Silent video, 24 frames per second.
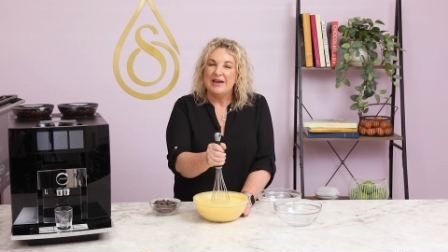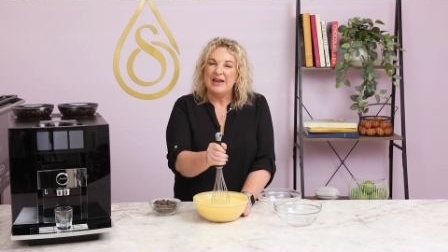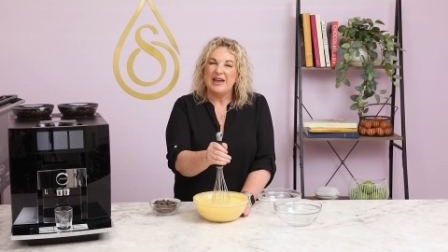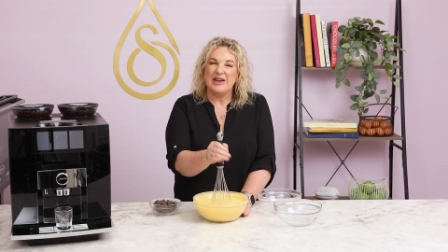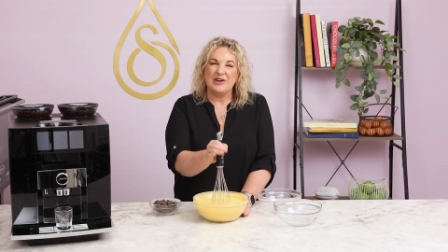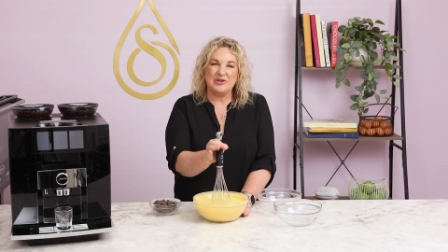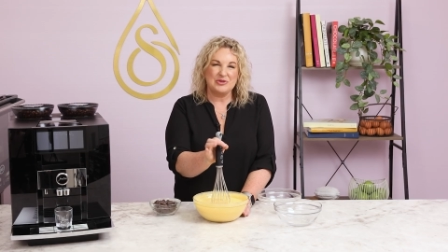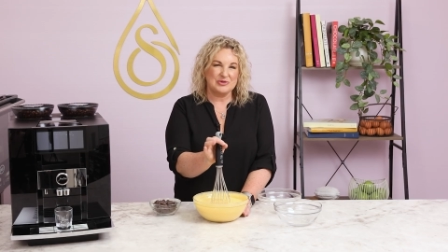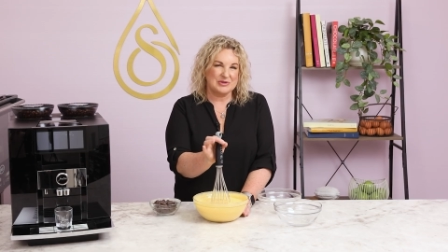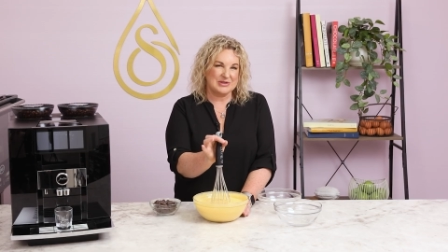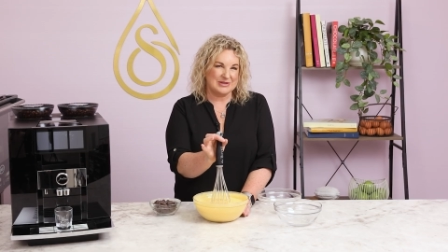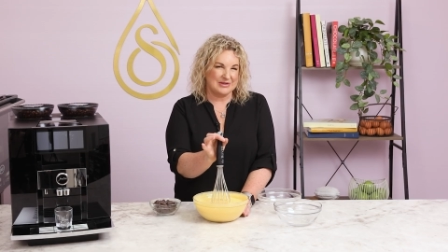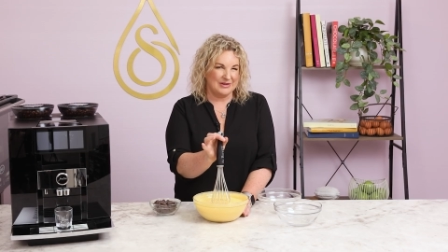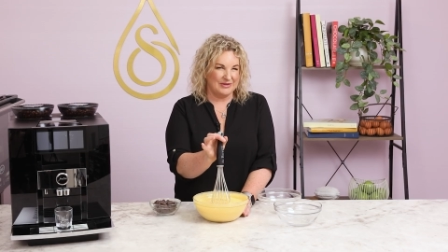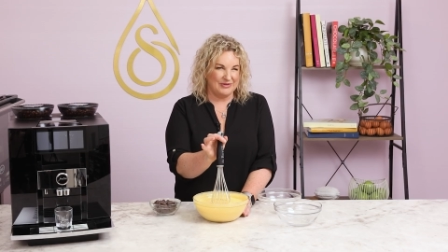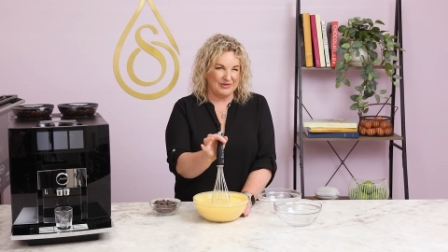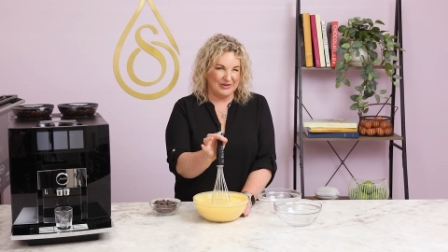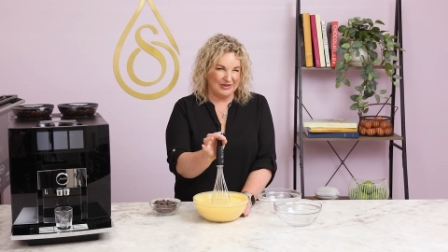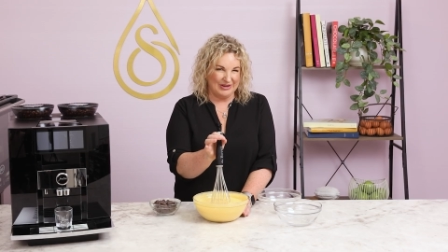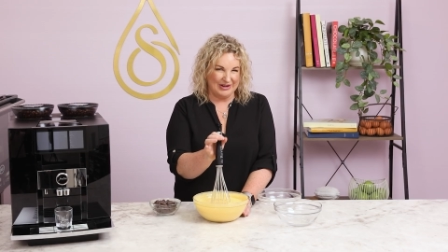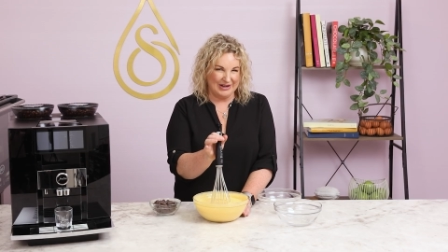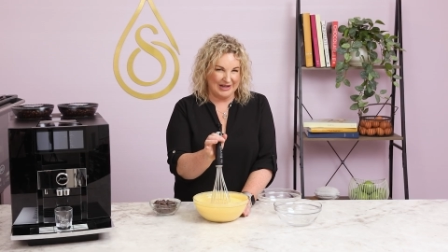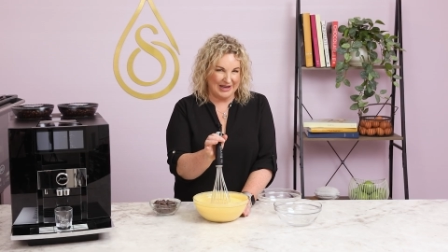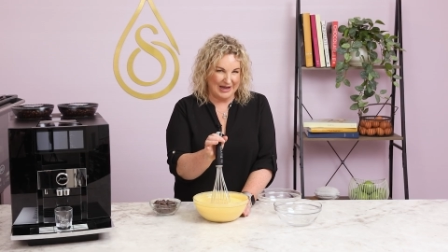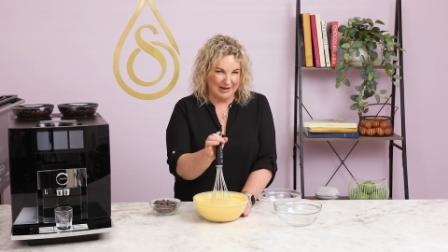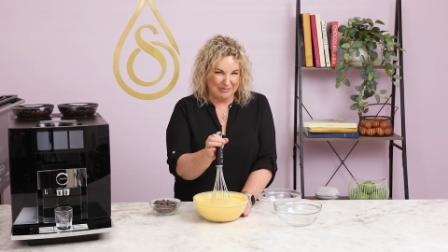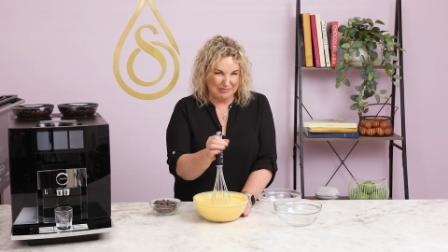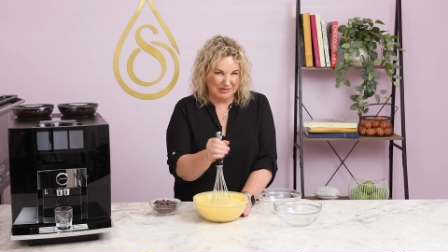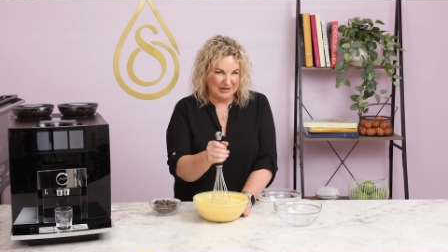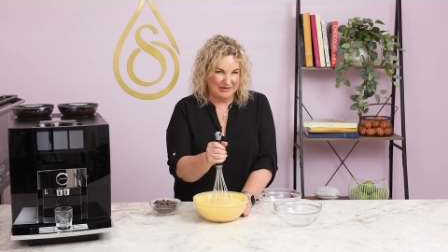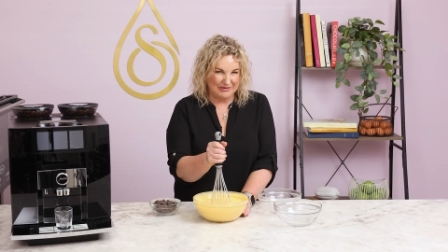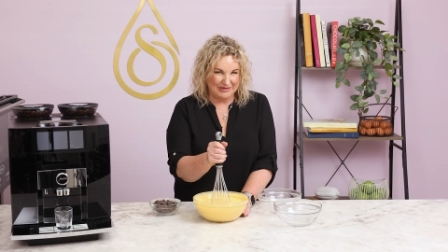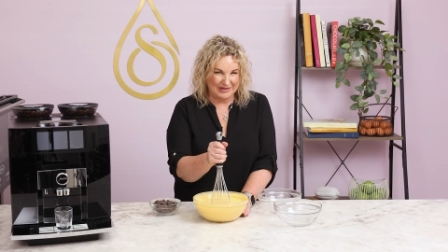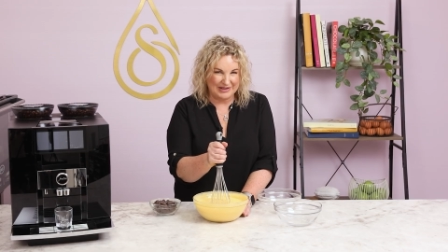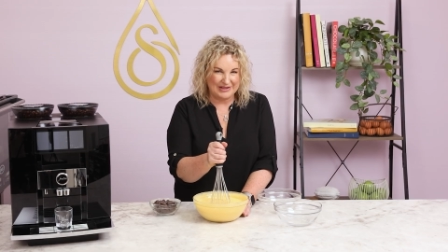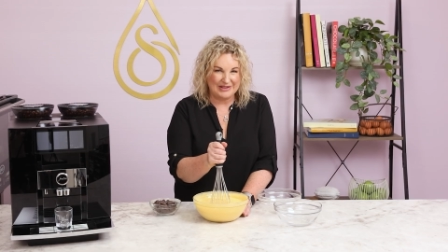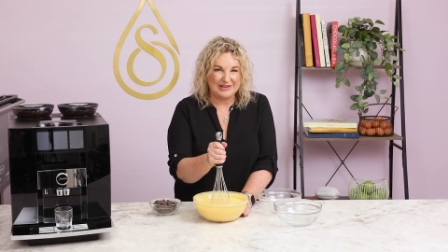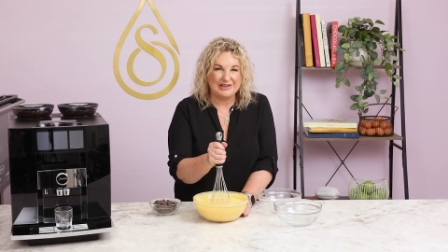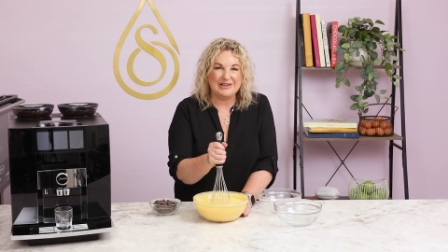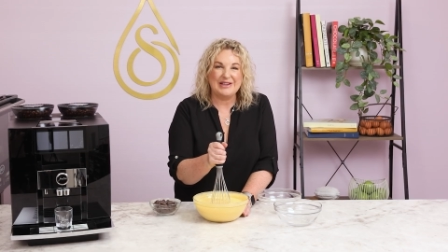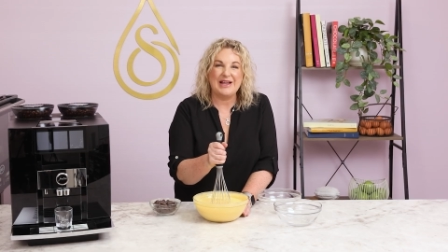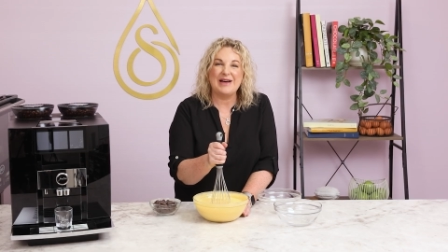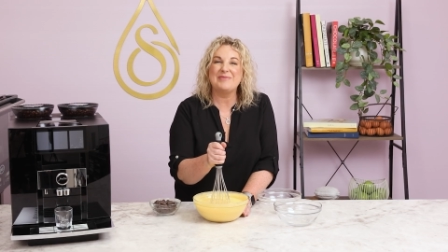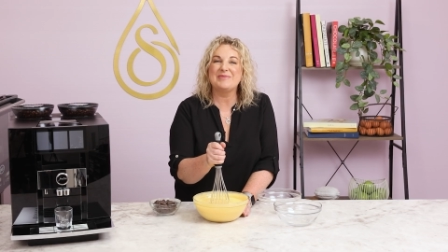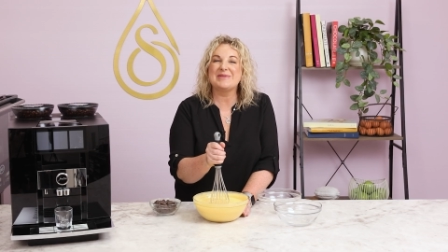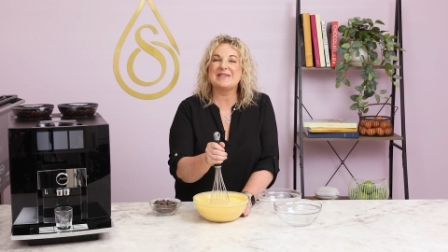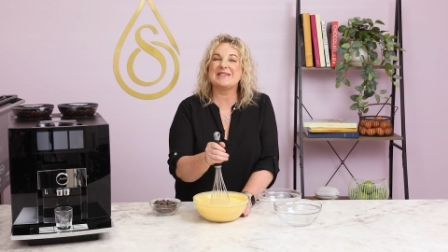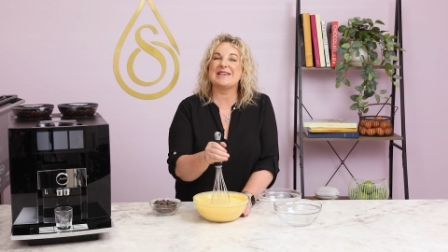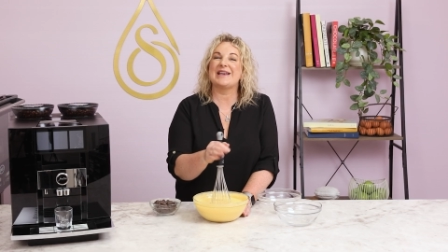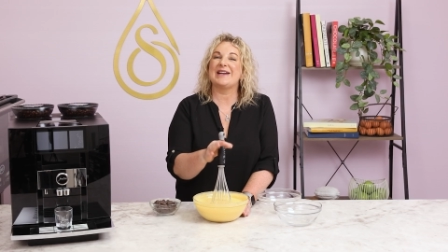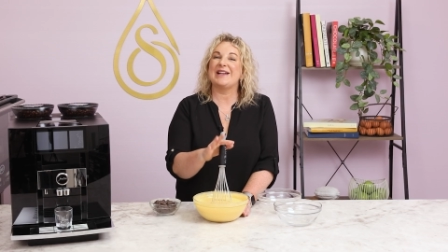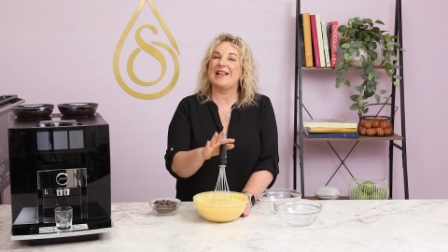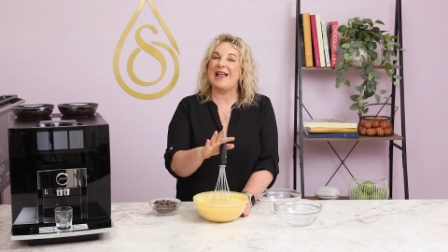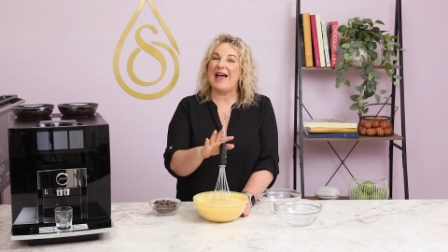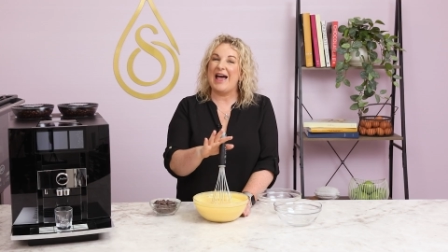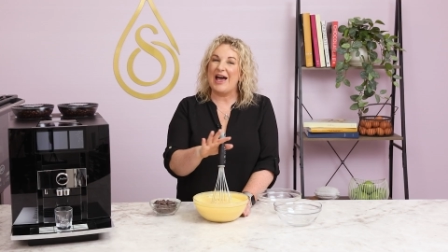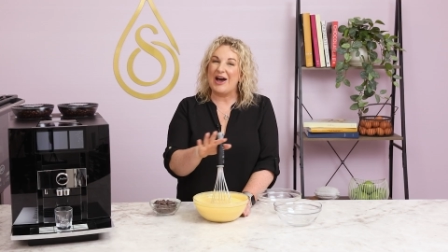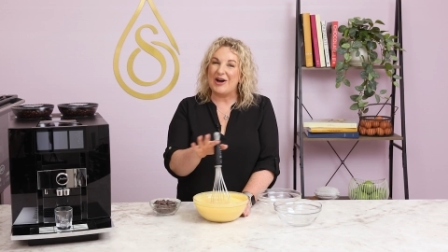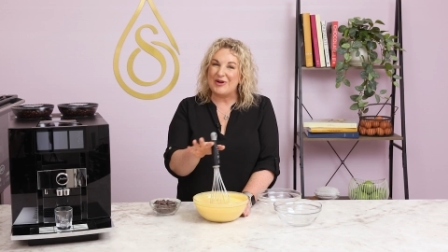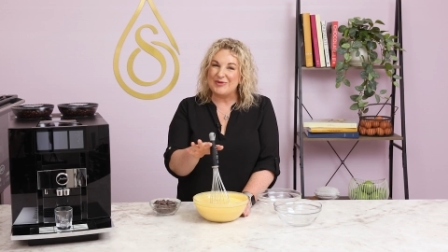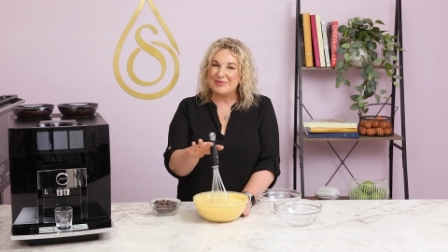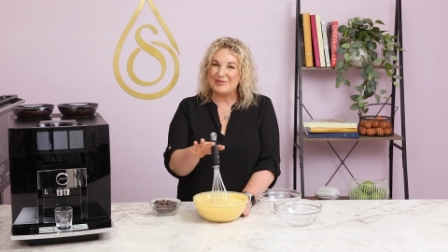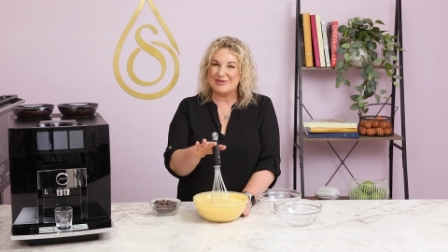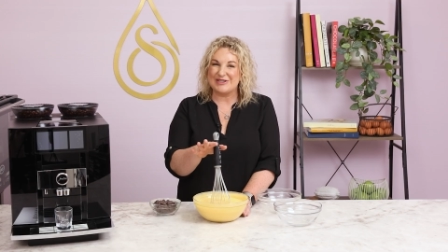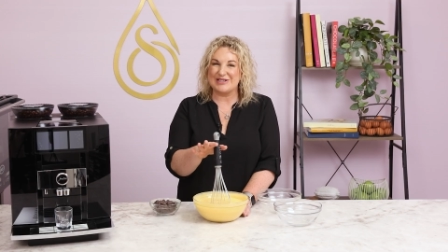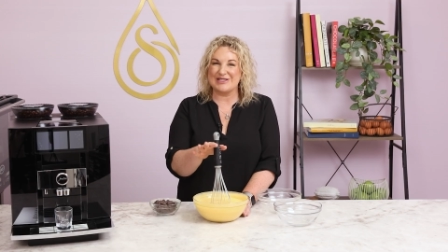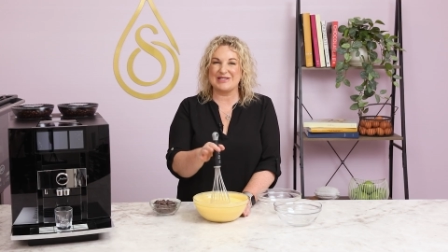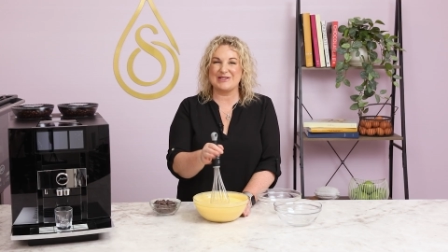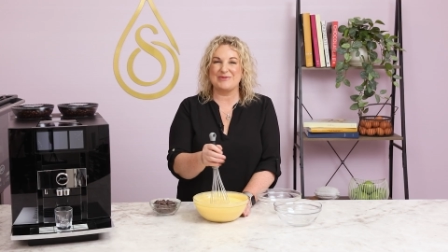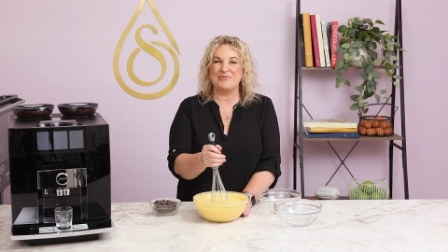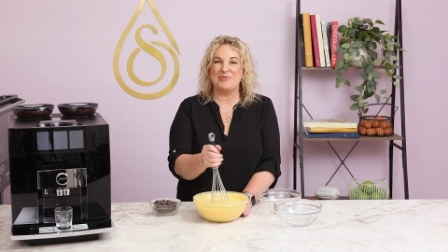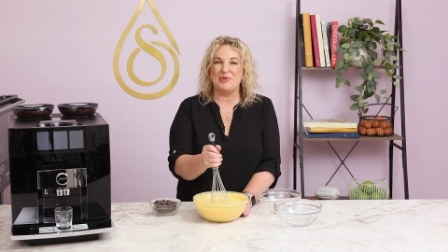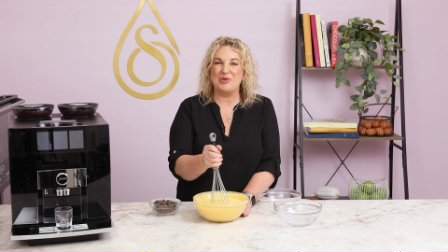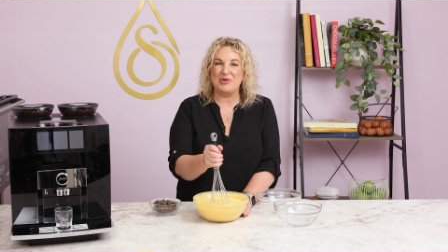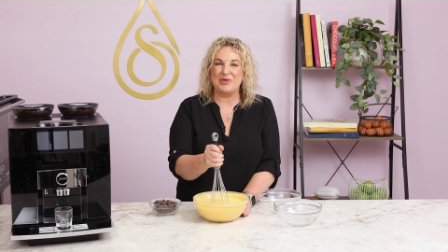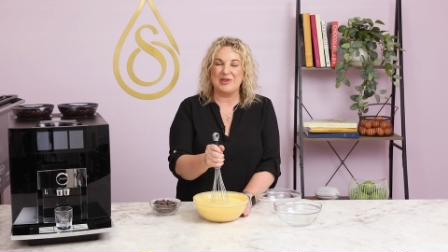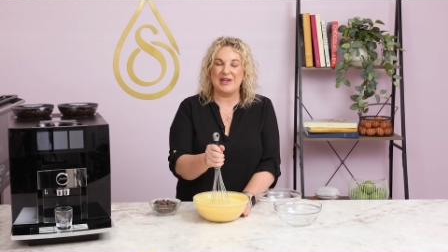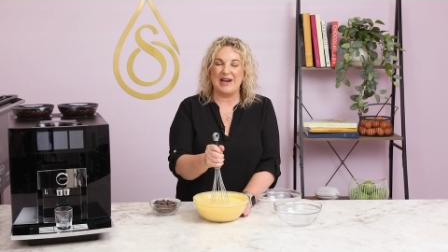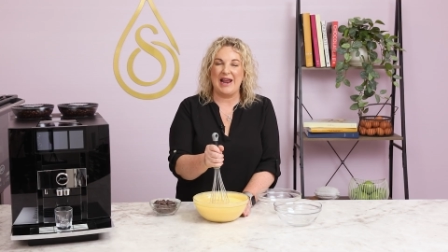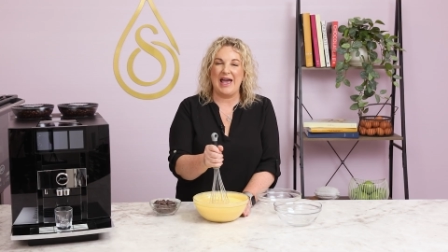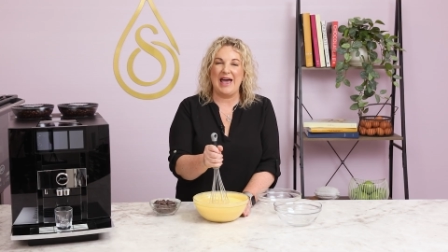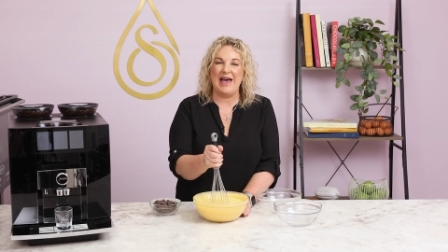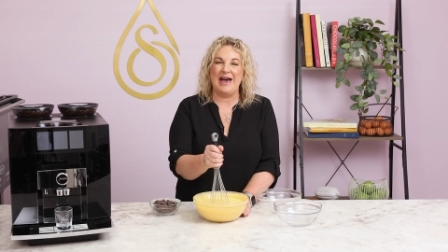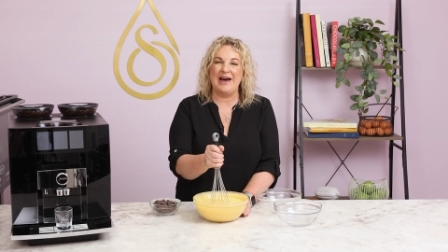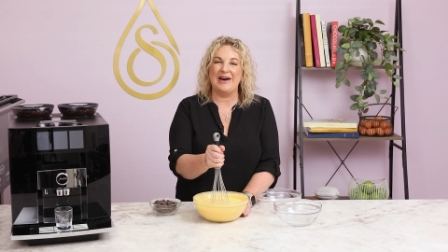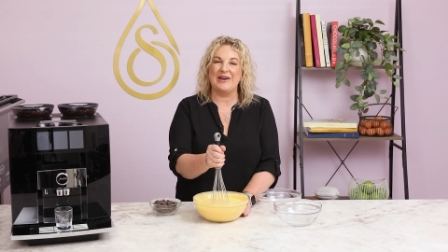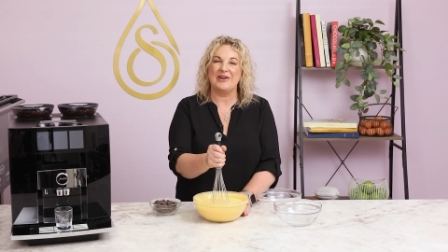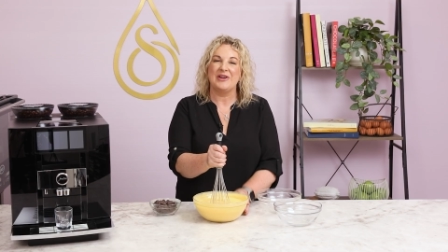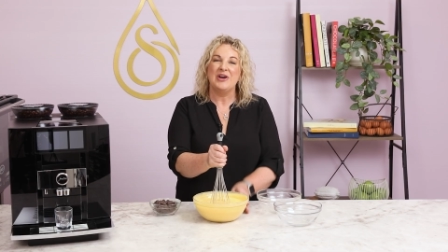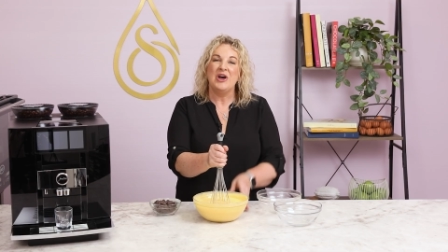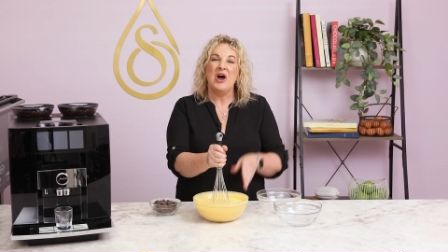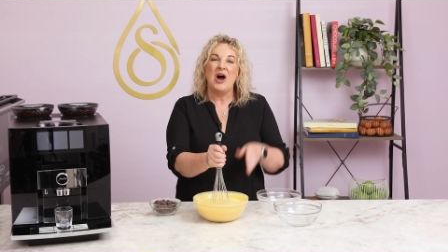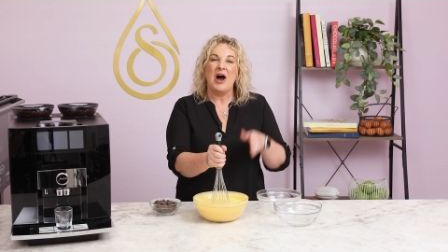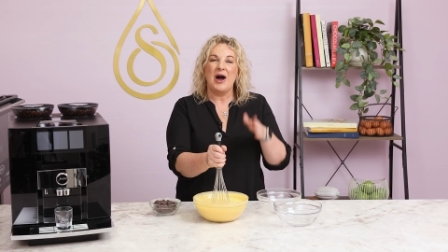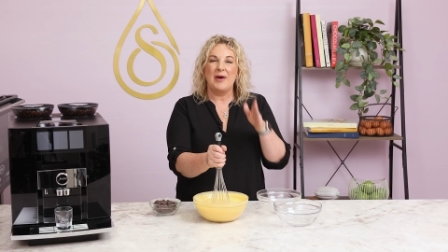and also if you've got a couple of little lumps, that'll help to smooth it out.